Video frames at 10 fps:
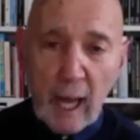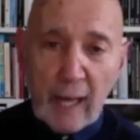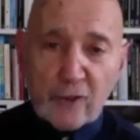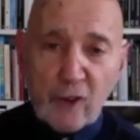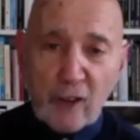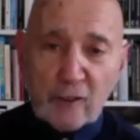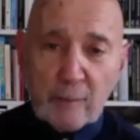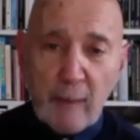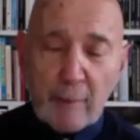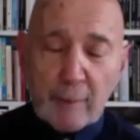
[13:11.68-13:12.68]
And it drives
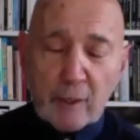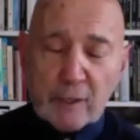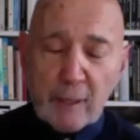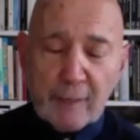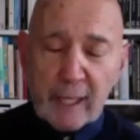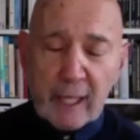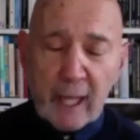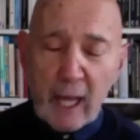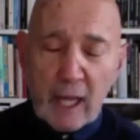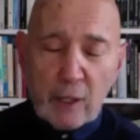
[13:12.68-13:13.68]
me mad, because I'm thinking,
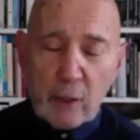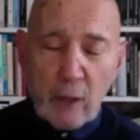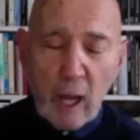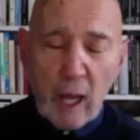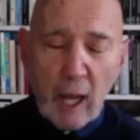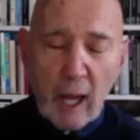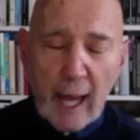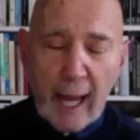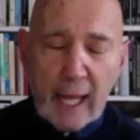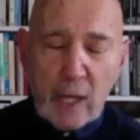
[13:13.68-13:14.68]

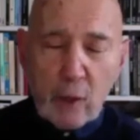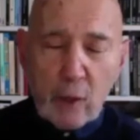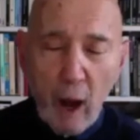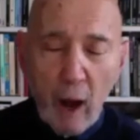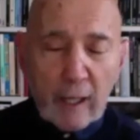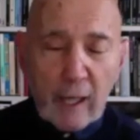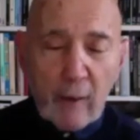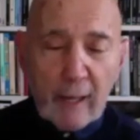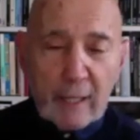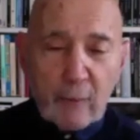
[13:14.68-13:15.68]
you can't
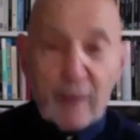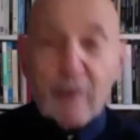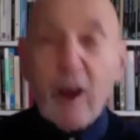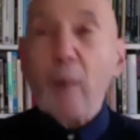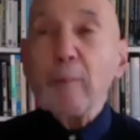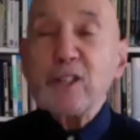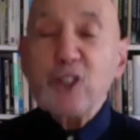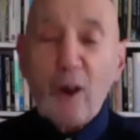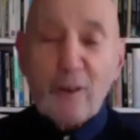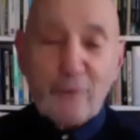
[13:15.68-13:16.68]
go anywhere. You can't be
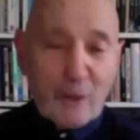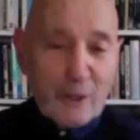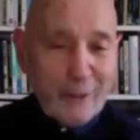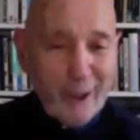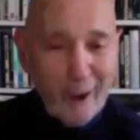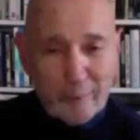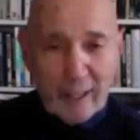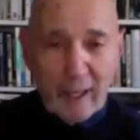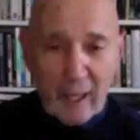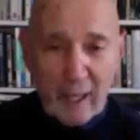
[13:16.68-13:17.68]
joyful.
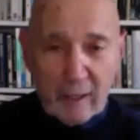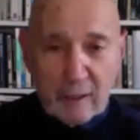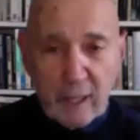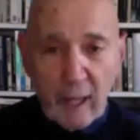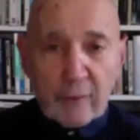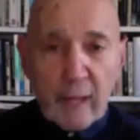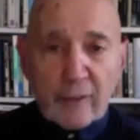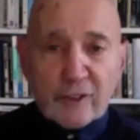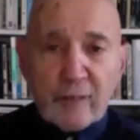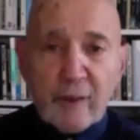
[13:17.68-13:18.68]
You're down
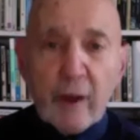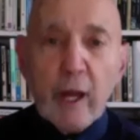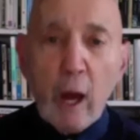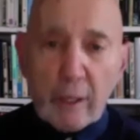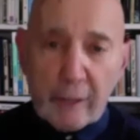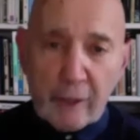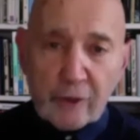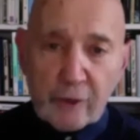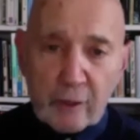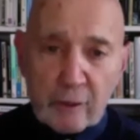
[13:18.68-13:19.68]
there. So they're very
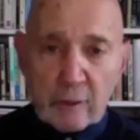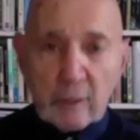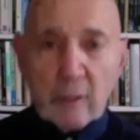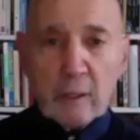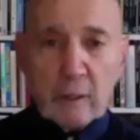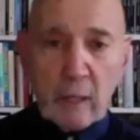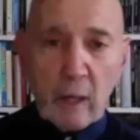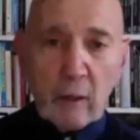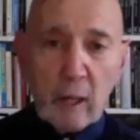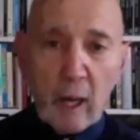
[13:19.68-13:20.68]
earnest.
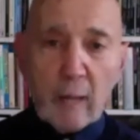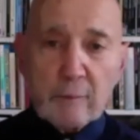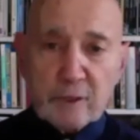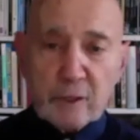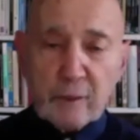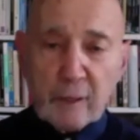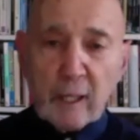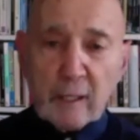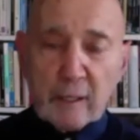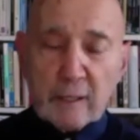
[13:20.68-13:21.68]
I'm sort of,
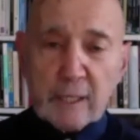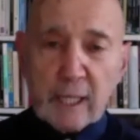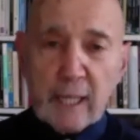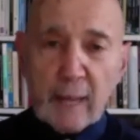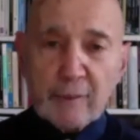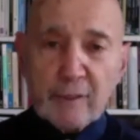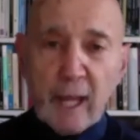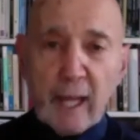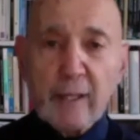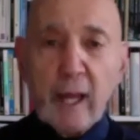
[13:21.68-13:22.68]
there's a collapsed
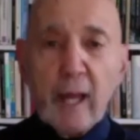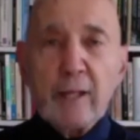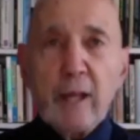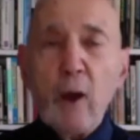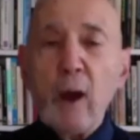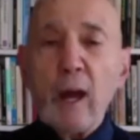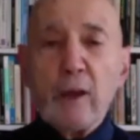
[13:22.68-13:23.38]
state. No,